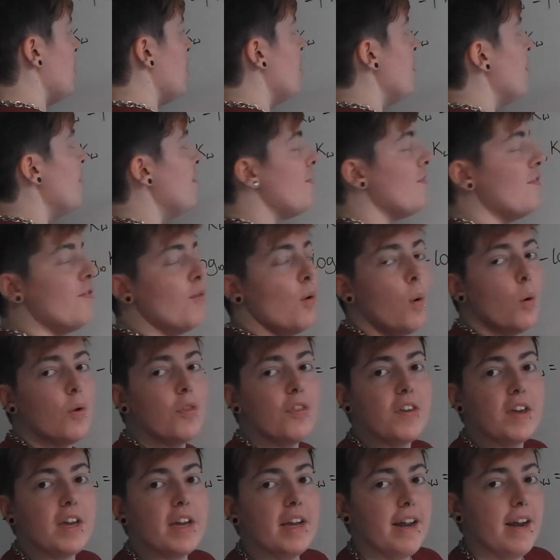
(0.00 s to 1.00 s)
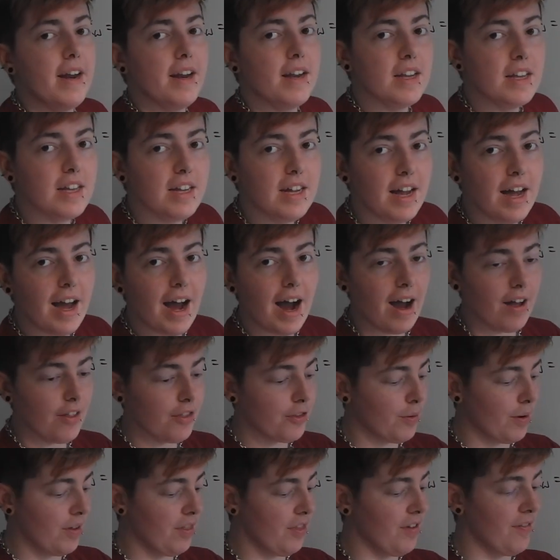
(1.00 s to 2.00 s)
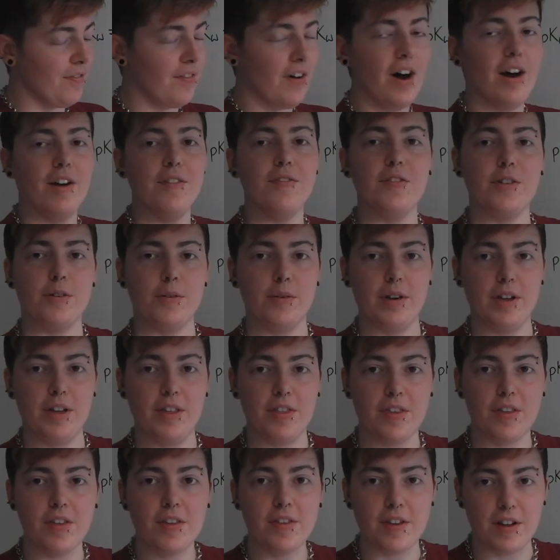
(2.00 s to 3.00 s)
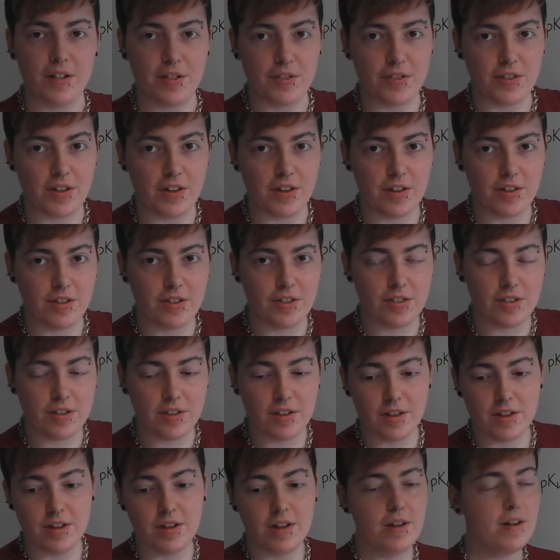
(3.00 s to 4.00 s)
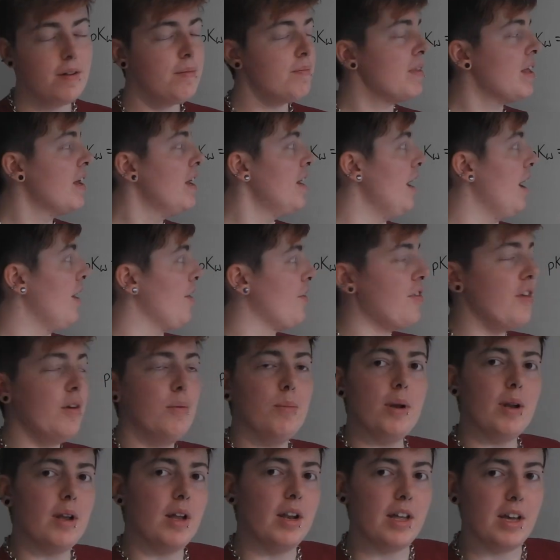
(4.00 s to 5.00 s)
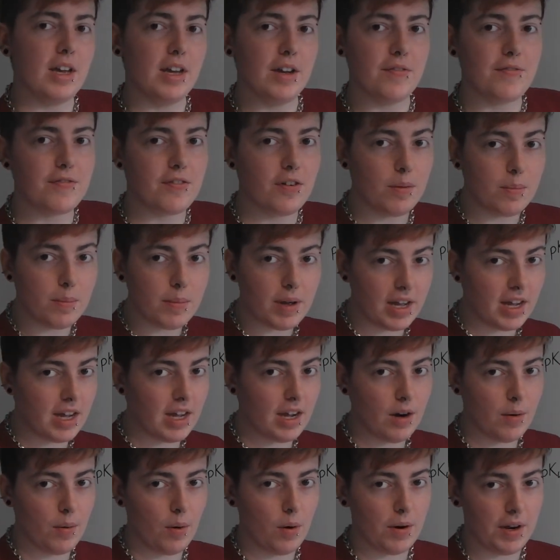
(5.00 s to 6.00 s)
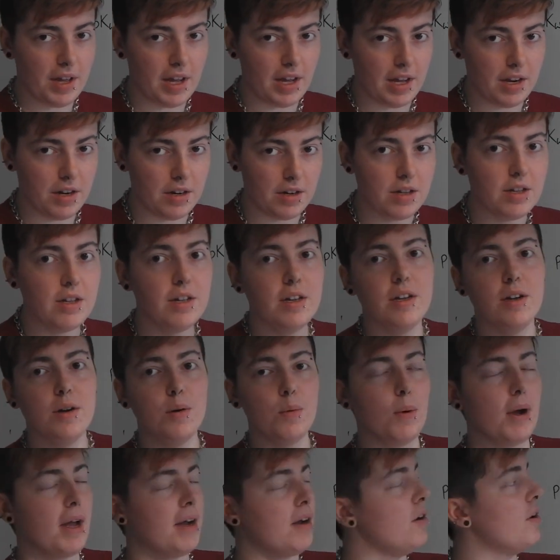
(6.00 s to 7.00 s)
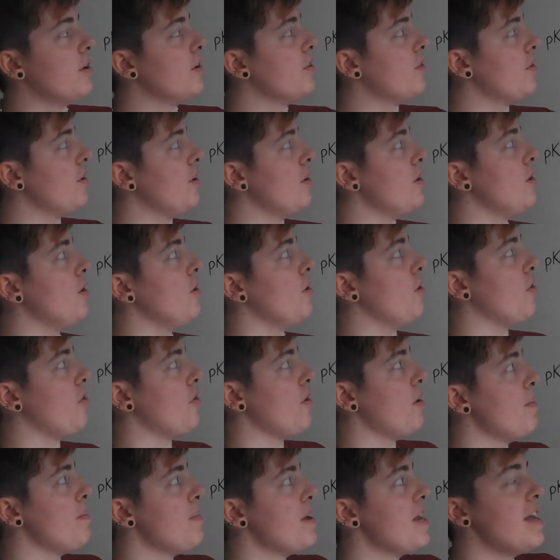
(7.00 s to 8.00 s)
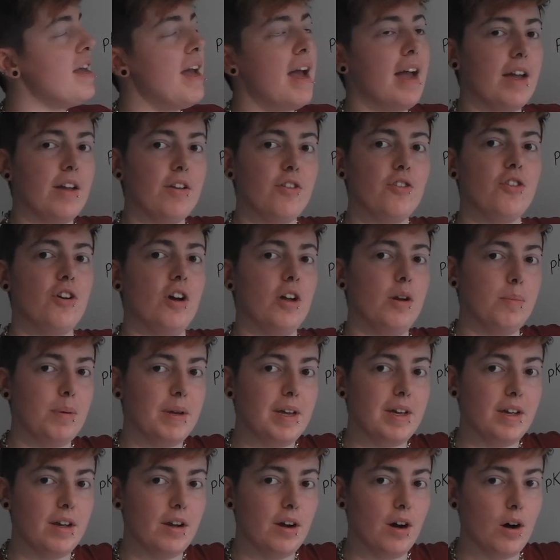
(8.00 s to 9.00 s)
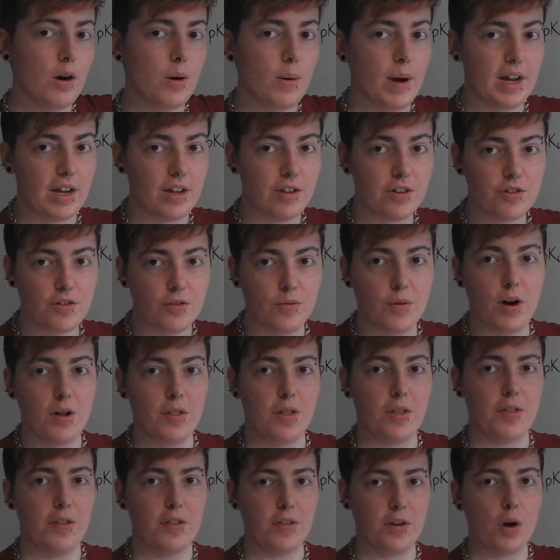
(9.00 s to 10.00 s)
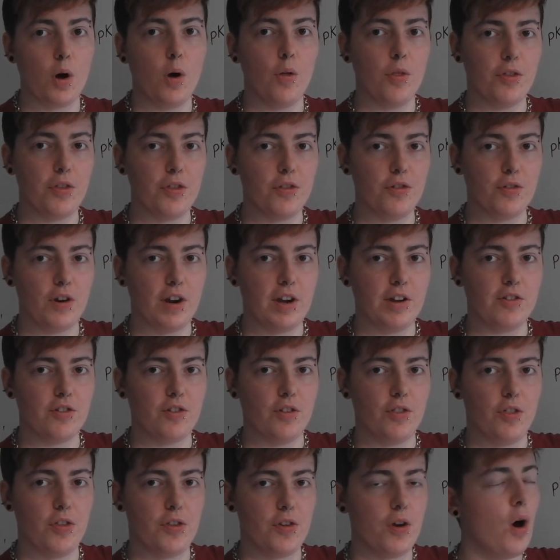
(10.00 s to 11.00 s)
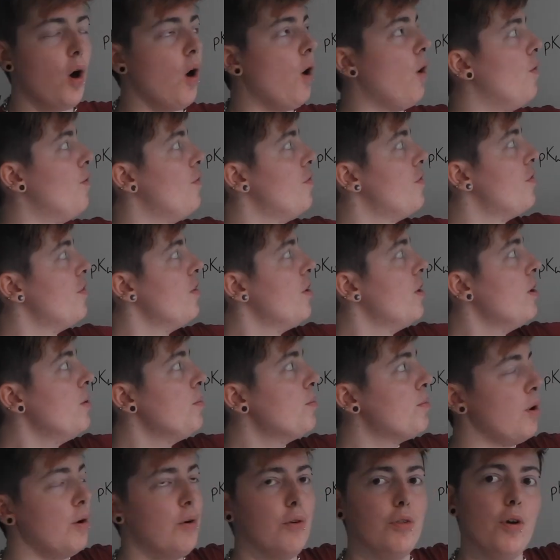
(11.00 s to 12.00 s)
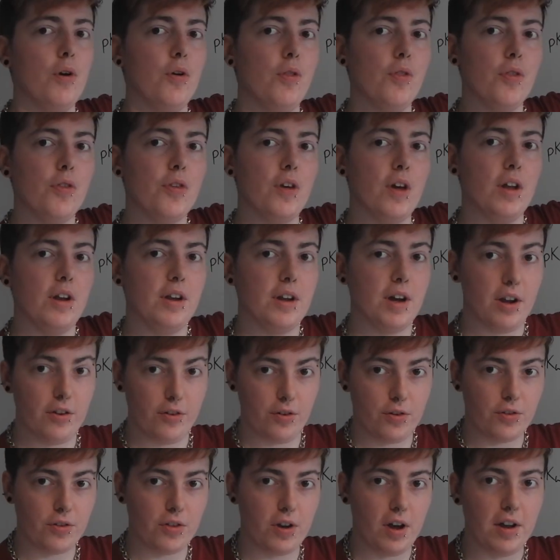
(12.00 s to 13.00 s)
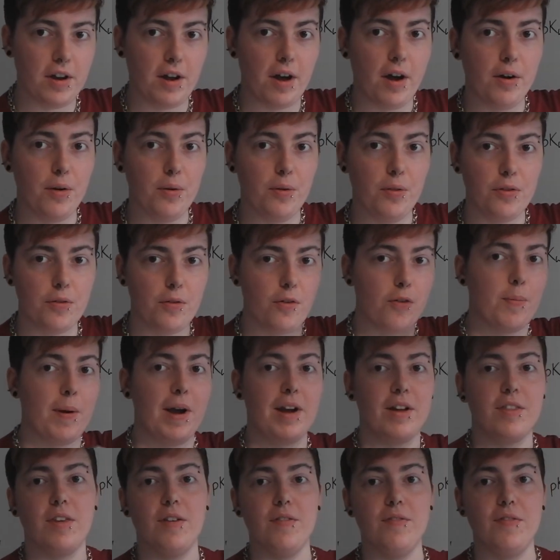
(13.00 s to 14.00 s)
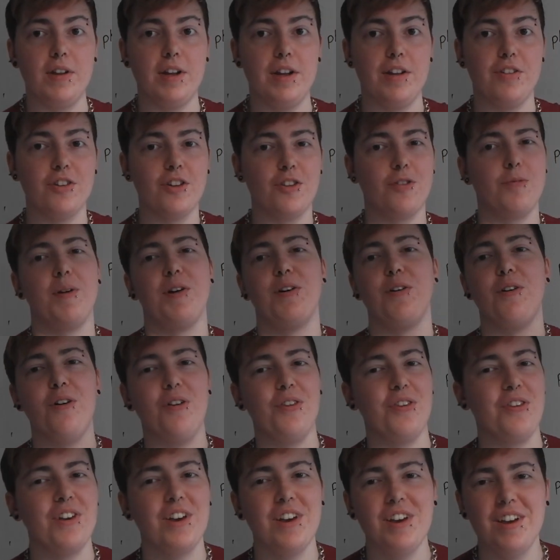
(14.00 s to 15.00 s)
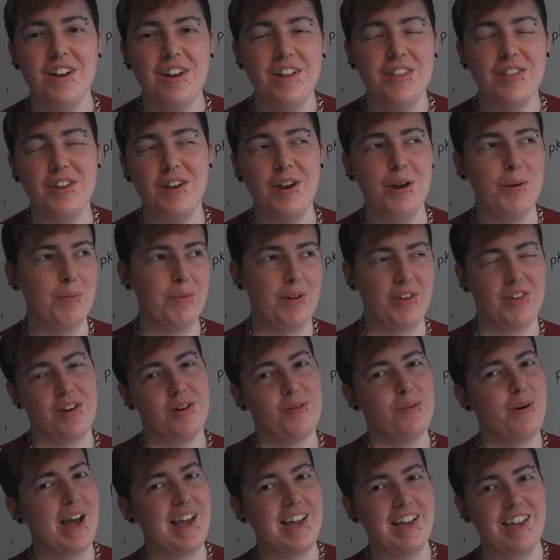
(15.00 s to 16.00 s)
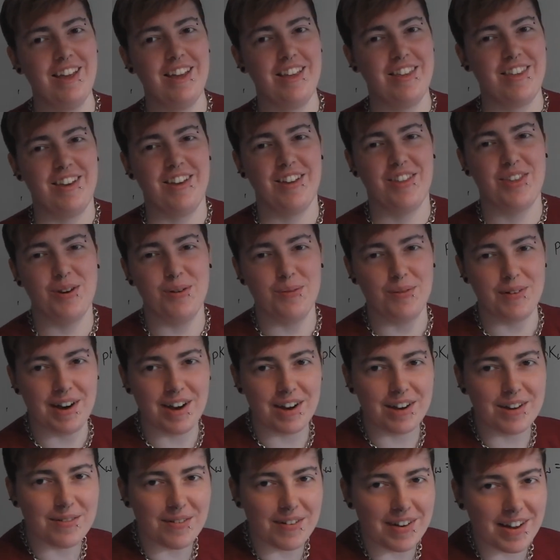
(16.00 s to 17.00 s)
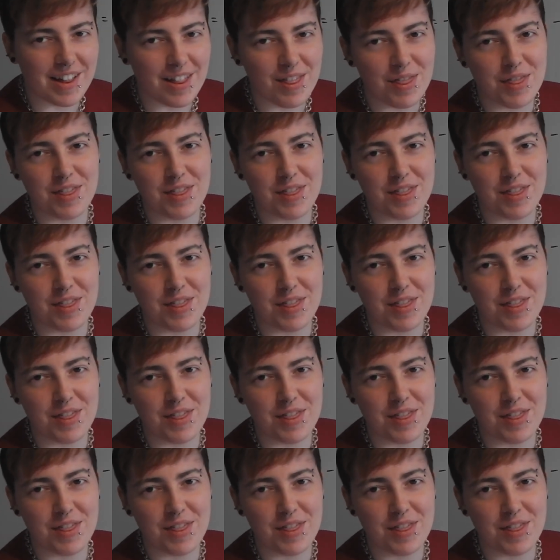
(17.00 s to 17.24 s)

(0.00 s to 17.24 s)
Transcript: 14 at 25 degrees Celsius. Now similarly, from here on in, we're going to use pH and pOH rather than the concentrations of protons and hydroxide ions respectively, just because the numbers are way easier to work with.